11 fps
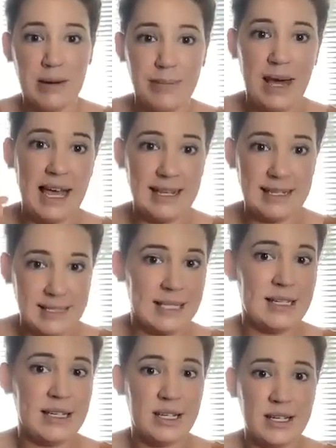and
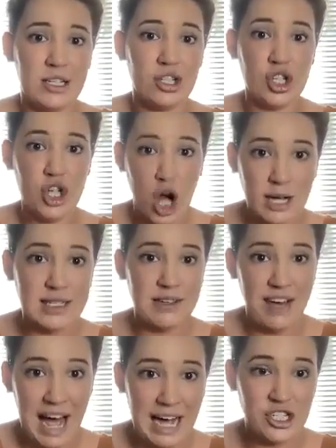paste chunks of
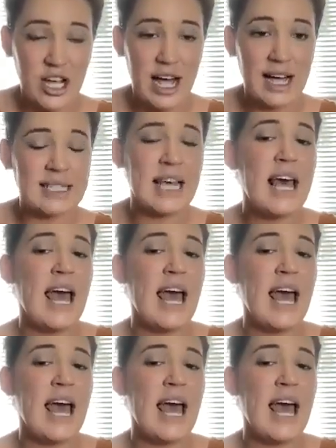hashtags,